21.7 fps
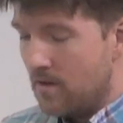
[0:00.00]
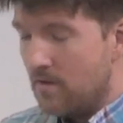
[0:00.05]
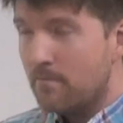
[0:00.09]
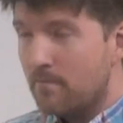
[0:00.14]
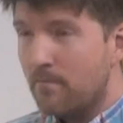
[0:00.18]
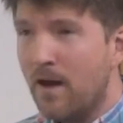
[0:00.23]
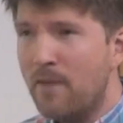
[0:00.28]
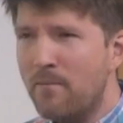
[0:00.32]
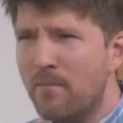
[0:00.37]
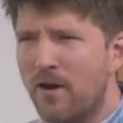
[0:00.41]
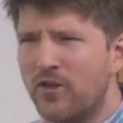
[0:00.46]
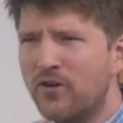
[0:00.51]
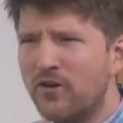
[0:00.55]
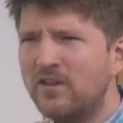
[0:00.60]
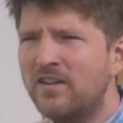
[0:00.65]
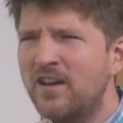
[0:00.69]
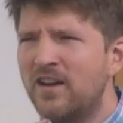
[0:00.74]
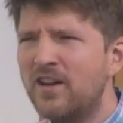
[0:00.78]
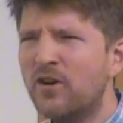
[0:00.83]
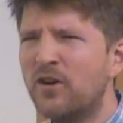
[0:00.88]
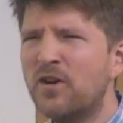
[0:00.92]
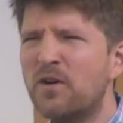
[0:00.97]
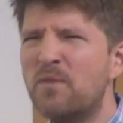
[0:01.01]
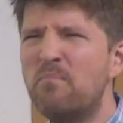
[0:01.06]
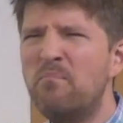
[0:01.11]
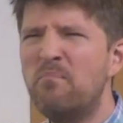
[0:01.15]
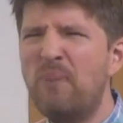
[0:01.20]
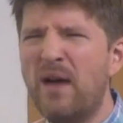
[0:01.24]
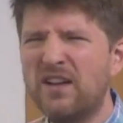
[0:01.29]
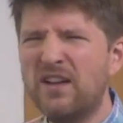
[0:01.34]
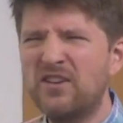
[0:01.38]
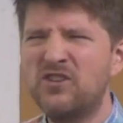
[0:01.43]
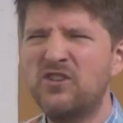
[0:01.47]
My mother did her
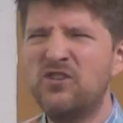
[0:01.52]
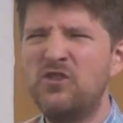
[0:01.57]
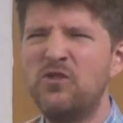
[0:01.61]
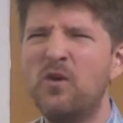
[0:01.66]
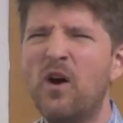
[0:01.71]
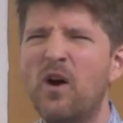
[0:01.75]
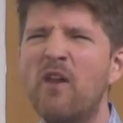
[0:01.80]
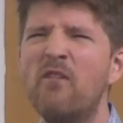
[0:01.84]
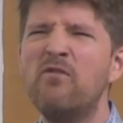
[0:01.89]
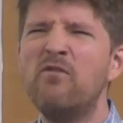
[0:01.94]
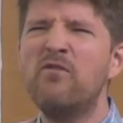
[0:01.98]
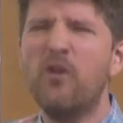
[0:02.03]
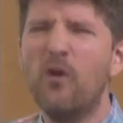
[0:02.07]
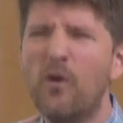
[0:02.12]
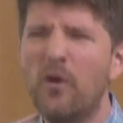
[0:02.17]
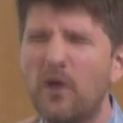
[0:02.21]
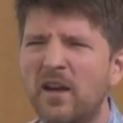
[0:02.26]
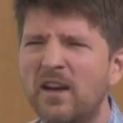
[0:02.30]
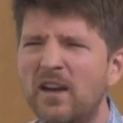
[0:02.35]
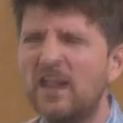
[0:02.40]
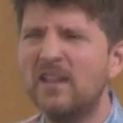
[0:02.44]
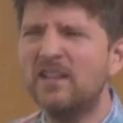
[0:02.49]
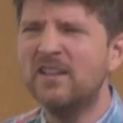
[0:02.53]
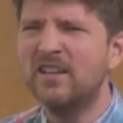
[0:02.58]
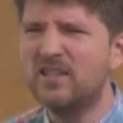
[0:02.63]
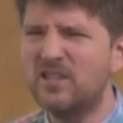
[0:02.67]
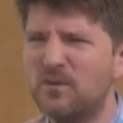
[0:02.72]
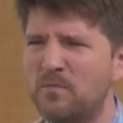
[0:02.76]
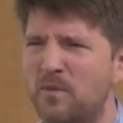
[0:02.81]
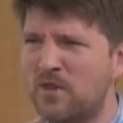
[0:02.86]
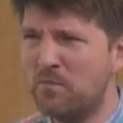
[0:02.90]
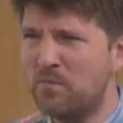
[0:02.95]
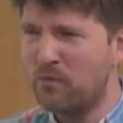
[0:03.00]
best to avoid
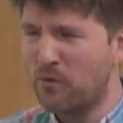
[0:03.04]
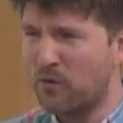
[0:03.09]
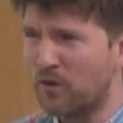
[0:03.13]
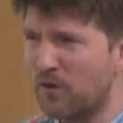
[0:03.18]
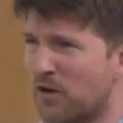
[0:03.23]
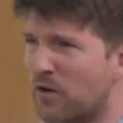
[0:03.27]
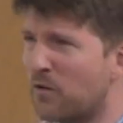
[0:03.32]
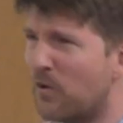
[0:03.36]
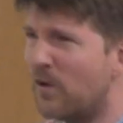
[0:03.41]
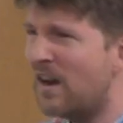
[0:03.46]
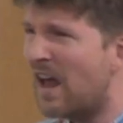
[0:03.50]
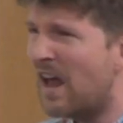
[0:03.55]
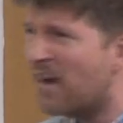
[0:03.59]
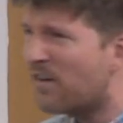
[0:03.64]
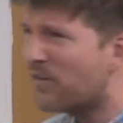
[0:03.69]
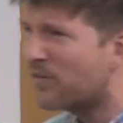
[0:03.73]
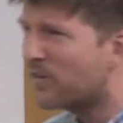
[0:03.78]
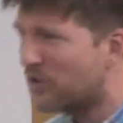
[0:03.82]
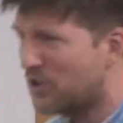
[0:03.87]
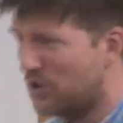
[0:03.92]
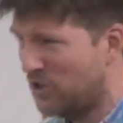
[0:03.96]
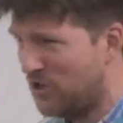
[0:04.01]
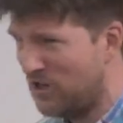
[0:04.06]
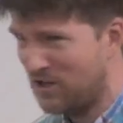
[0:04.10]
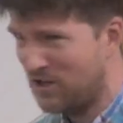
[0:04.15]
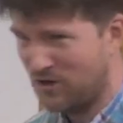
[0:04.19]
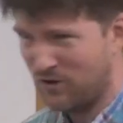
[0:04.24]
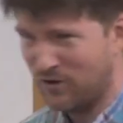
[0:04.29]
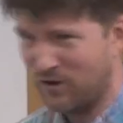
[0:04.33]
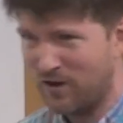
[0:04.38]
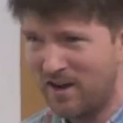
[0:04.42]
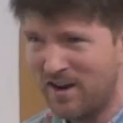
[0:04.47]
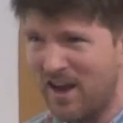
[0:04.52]
Elizabeth Porter whenever she
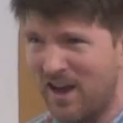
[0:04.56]
could,